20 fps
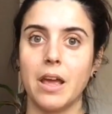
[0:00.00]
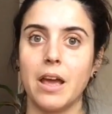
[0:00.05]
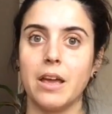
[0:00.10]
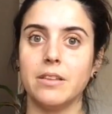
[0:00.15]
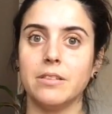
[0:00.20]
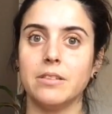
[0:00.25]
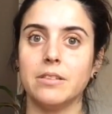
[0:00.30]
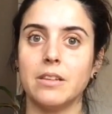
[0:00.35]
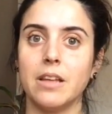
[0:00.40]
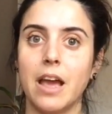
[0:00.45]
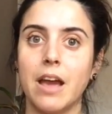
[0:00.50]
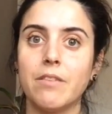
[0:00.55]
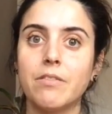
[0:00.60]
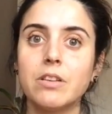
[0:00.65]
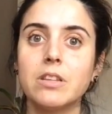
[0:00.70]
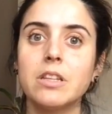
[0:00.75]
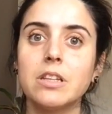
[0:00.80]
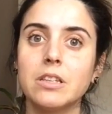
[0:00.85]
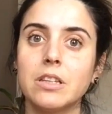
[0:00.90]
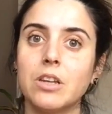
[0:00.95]
As
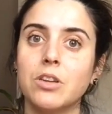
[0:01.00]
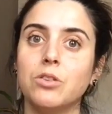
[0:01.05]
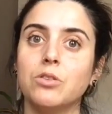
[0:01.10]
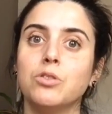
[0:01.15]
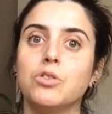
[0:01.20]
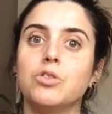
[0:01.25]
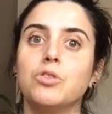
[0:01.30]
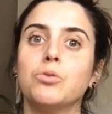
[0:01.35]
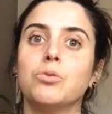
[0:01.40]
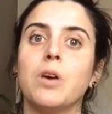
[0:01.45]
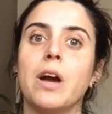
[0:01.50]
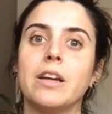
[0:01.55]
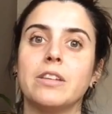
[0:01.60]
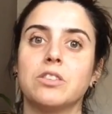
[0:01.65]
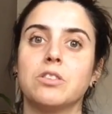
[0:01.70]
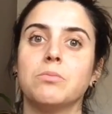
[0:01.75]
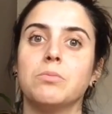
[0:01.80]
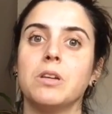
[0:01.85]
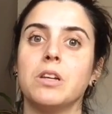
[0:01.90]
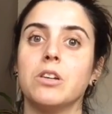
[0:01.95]
everything that you do
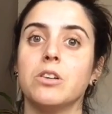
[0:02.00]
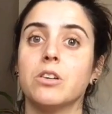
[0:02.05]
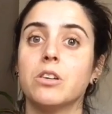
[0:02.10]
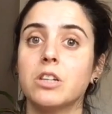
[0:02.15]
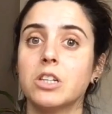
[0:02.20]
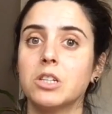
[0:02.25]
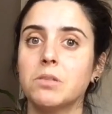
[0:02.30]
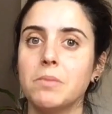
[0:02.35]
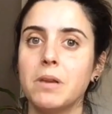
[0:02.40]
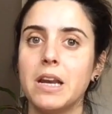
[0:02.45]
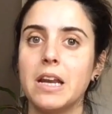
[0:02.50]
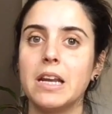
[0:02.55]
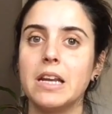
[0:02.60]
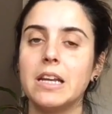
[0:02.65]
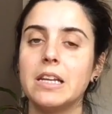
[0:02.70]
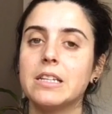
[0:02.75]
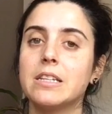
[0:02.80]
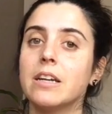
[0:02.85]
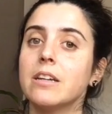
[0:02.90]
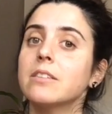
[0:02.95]
has to be a nourishment, and
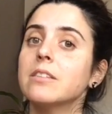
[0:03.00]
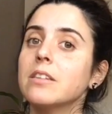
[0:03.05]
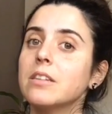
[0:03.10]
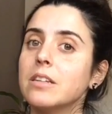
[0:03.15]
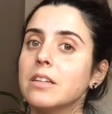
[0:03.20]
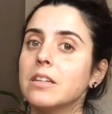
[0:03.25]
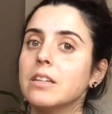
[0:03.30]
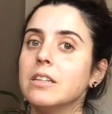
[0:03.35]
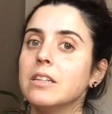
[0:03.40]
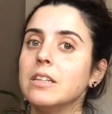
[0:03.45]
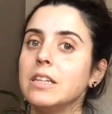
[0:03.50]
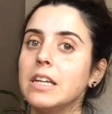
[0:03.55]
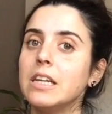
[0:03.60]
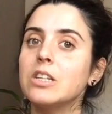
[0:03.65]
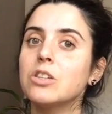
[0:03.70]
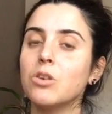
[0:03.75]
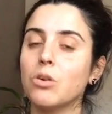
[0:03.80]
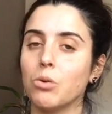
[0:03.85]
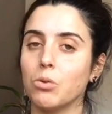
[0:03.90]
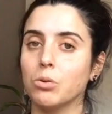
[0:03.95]
it doesn't
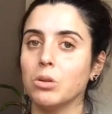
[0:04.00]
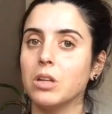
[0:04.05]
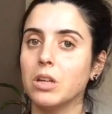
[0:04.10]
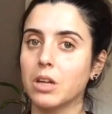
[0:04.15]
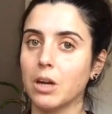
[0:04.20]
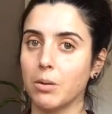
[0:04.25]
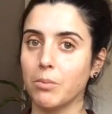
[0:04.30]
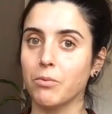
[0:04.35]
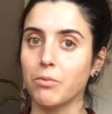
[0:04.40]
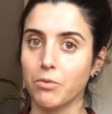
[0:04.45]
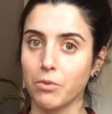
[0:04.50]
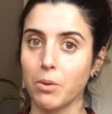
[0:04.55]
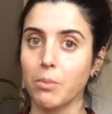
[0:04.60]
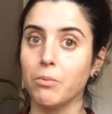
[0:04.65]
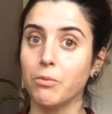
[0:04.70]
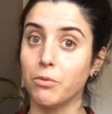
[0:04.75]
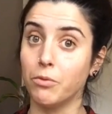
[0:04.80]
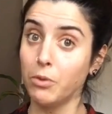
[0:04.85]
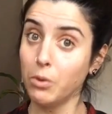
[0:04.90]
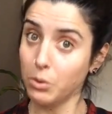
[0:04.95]
need to only come
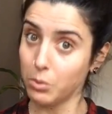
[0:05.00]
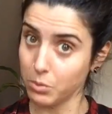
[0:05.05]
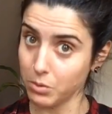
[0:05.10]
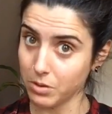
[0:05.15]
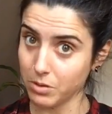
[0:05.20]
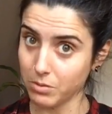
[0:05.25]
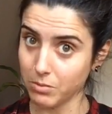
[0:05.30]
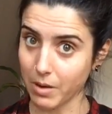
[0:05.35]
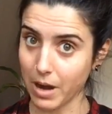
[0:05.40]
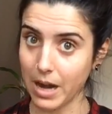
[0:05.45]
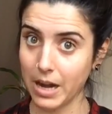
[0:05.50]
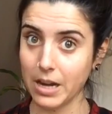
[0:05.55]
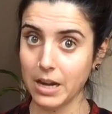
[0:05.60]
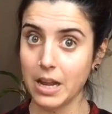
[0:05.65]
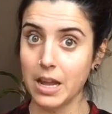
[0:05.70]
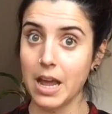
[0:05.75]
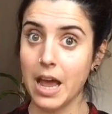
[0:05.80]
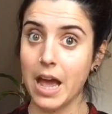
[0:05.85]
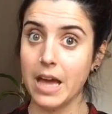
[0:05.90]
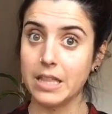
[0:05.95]
from food, right?
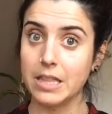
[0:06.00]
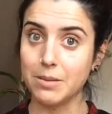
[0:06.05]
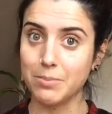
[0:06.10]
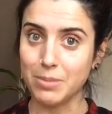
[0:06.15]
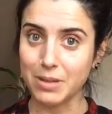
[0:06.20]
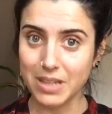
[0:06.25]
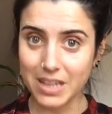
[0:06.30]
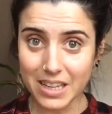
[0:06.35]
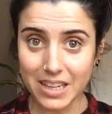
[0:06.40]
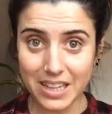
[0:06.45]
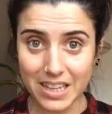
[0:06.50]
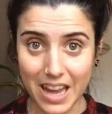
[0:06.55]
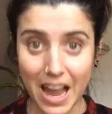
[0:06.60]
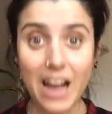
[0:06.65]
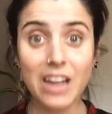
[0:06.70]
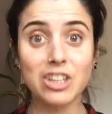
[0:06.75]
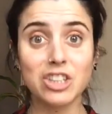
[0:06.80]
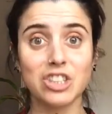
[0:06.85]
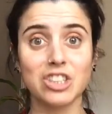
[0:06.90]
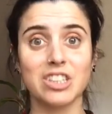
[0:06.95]
At the beginning,
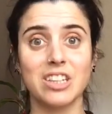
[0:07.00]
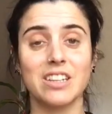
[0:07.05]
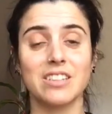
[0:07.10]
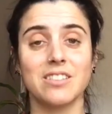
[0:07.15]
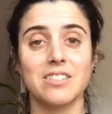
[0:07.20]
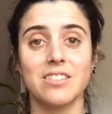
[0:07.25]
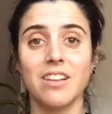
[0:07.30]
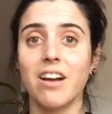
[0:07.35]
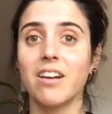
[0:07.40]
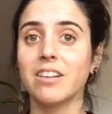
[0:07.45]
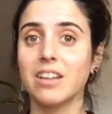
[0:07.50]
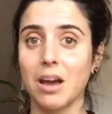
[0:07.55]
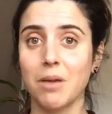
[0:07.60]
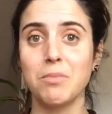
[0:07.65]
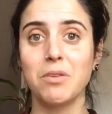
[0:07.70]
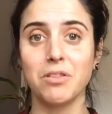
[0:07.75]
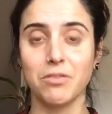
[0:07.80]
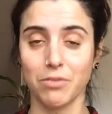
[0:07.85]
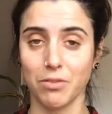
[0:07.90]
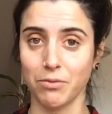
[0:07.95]
actually, it's not
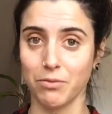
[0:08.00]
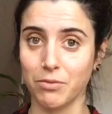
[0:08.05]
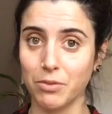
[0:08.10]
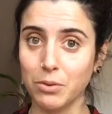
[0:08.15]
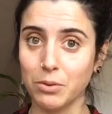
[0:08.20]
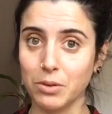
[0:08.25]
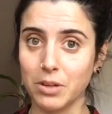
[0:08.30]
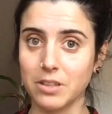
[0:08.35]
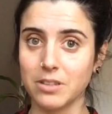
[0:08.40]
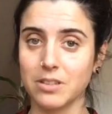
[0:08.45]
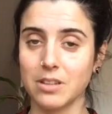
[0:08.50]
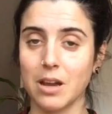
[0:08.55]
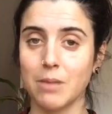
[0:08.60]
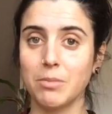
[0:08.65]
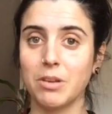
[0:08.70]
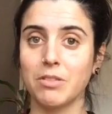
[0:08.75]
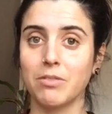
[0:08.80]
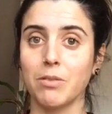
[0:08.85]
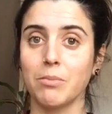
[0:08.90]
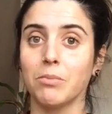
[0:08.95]
coming from food. It's
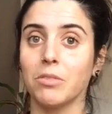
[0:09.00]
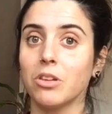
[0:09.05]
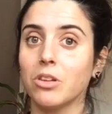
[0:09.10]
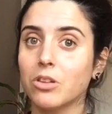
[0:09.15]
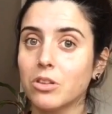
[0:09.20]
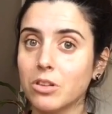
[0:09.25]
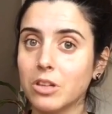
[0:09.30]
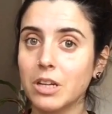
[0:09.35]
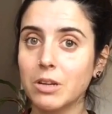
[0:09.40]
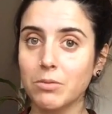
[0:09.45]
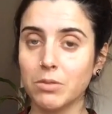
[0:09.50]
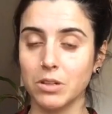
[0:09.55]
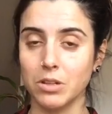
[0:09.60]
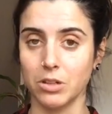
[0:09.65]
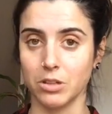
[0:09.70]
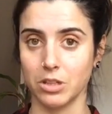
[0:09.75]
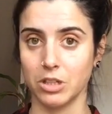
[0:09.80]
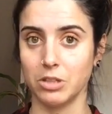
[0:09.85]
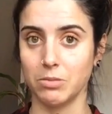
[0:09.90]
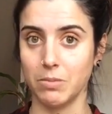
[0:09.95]
coming from learning what
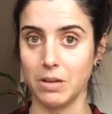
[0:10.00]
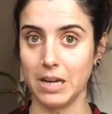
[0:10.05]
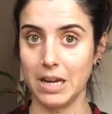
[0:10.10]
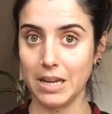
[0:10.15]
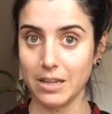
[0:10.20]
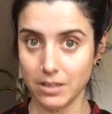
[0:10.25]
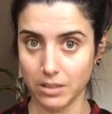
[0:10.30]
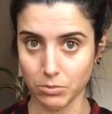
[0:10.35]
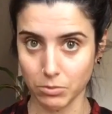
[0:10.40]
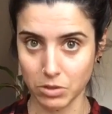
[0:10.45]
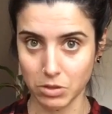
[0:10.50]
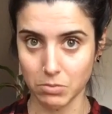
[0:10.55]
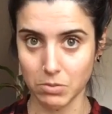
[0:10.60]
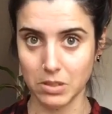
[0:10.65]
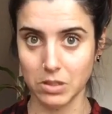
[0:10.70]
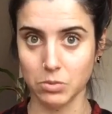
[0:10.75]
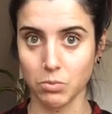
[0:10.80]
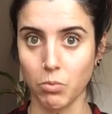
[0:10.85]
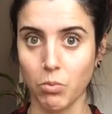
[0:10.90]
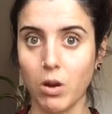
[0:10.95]
nourishment is, which
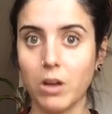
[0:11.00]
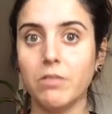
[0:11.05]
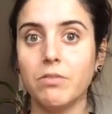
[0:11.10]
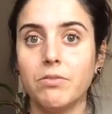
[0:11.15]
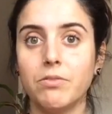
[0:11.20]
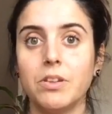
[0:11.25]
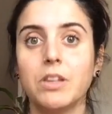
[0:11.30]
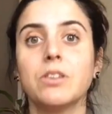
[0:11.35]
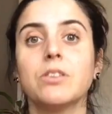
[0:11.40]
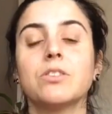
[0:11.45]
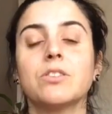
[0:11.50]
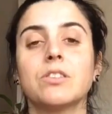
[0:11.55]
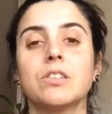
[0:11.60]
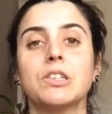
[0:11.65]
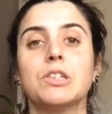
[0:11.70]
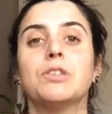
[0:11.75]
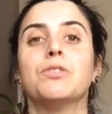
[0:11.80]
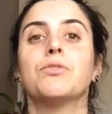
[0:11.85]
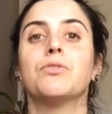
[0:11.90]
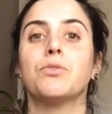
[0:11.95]
means what feels
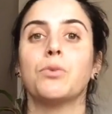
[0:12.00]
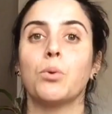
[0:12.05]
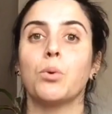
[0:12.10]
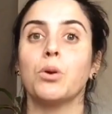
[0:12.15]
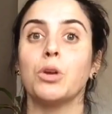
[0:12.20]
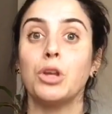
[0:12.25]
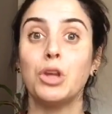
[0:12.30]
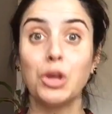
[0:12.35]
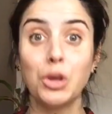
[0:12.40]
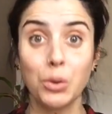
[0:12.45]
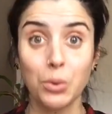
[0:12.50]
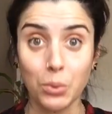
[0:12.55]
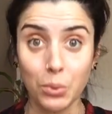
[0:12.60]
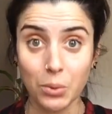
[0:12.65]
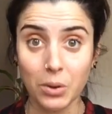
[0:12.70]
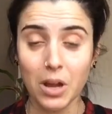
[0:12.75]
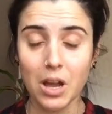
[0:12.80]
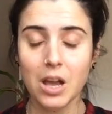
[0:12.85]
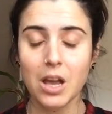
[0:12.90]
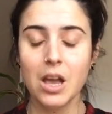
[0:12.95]
good for
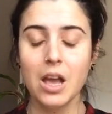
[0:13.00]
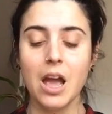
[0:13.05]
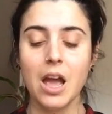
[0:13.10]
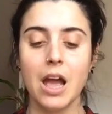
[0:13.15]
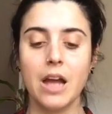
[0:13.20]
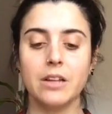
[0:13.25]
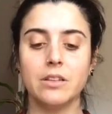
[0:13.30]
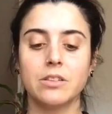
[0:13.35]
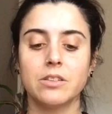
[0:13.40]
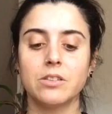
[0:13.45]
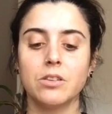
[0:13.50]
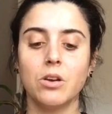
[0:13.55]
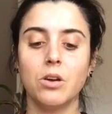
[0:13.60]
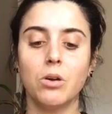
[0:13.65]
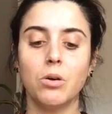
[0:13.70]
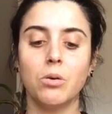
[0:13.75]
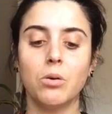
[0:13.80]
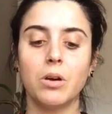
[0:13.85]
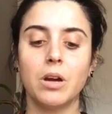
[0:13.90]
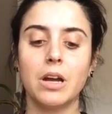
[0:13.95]
you. And
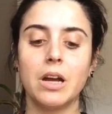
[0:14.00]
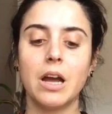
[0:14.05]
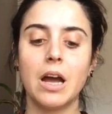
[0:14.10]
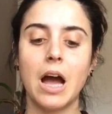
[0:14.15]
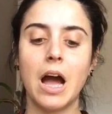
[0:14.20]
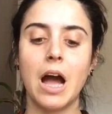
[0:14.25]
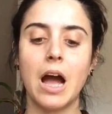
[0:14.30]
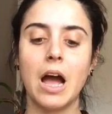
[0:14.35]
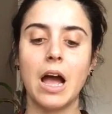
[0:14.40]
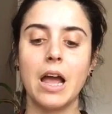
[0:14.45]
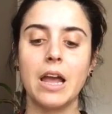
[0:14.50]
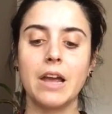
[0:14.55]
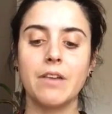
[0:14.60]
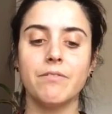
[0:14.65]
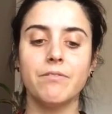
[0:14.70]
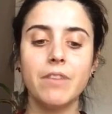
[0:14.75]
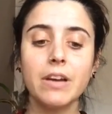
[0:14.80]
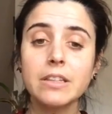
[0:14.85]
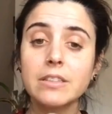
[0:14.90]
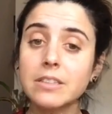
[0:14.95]
so I
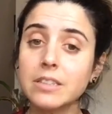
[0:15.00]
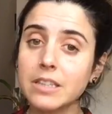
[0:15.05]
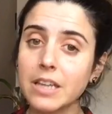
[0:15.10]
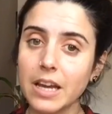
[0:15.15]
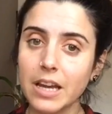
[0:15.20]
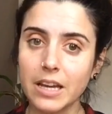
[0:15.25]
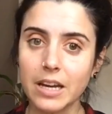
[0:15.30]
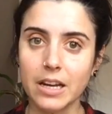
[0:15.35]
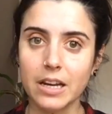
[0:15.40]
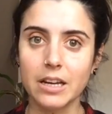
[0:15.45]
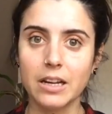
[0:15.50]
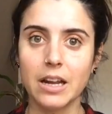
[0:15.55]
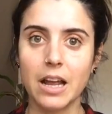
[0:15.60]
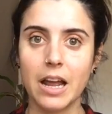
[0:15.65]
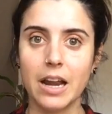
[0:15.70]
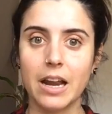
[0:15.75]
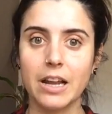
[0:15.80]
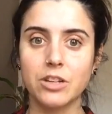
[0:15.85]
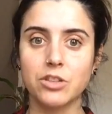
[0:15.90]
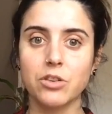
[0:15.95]
investigated
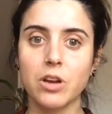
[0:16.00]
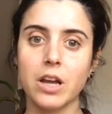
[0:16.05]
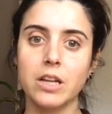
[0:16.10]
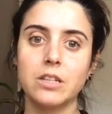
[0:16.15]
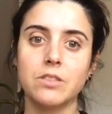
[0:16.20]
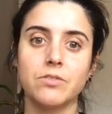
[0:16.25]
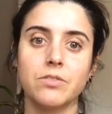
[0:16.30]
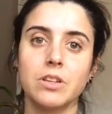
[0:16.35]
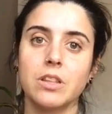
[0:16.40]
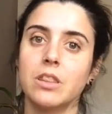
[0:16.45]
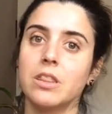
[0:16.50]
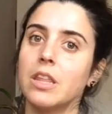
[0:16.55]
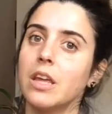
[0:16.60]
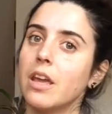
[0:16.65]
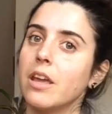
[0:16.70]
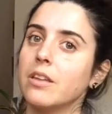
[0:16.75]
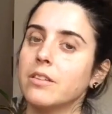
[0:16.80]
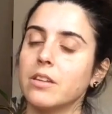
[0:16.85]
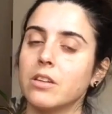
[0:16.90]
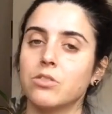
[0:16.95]
and I tried different
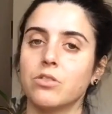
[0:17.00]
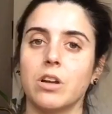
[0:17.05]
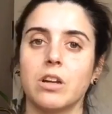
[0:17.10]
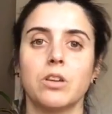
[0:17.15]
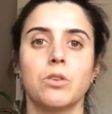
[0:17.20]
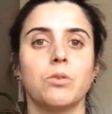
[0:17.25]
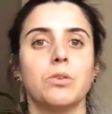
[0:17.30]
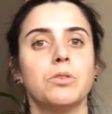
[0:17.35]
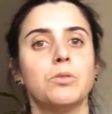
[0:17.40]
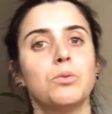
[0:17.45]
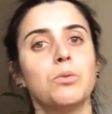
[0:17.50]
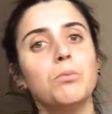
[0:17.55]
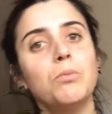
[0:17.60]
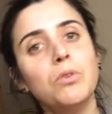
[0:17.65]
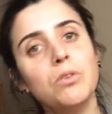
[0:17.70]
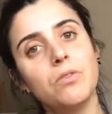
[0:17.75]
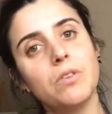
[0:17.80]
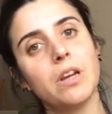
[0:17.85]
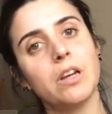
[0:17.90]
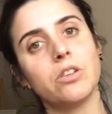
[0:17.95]
things. I tried going to a
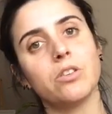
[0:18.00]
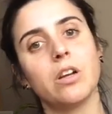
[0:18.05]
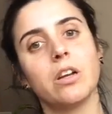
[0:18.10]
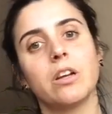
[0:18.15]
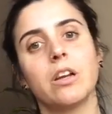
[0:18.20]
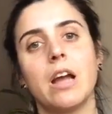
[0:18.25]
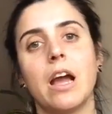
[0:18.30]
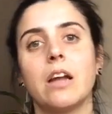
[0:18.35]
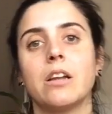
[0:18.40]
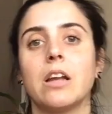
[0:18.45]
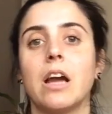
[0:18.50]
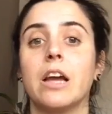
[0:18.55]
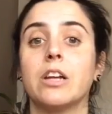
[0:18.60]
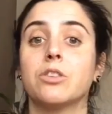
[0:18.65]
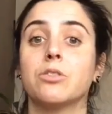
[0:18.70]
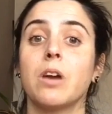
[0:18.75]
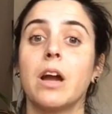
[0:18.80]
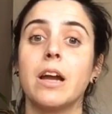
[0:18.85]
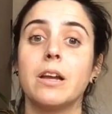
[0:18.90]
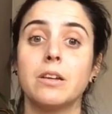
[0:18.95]
movie. I
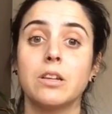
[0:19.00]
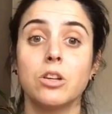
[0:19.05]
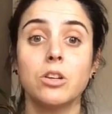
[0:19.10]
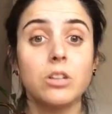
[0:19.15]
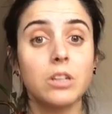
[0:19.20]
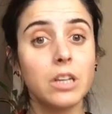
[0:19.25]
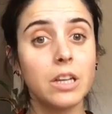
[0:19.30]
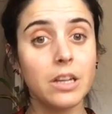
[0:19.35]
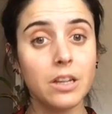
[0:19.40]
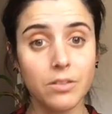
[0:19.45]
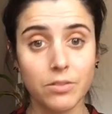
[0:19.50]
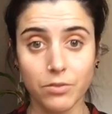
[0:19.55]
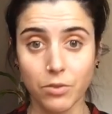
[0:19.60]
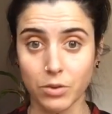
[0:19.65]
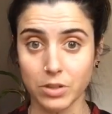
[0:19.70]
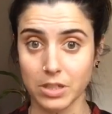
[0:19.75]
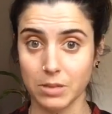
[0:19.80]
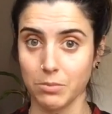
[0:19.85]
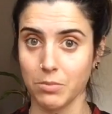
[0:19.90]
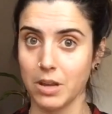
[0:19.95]
tried cooking
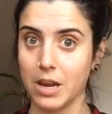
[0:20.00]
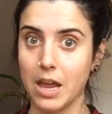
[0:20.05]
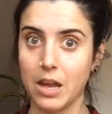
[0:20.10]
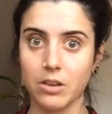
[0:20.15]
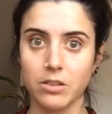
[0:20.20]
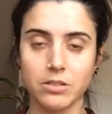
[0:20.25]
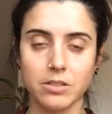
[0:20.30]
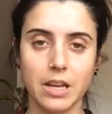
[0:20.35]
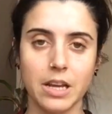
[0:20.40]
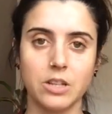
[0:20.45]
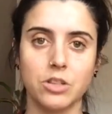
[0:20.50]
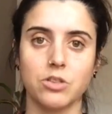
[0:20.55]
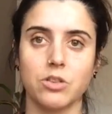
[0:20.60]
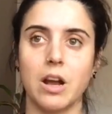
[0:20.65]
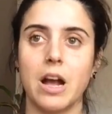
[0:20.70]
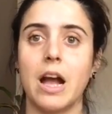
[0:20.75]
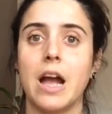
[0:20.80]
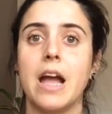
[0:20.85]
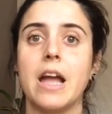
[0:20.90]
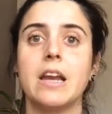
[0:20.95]
for someone else. I
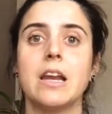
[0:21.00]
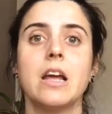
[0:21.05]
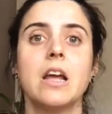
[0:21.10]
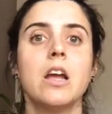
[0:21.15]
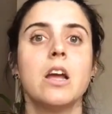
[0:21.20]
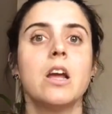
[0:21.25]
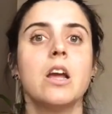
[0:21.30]
tried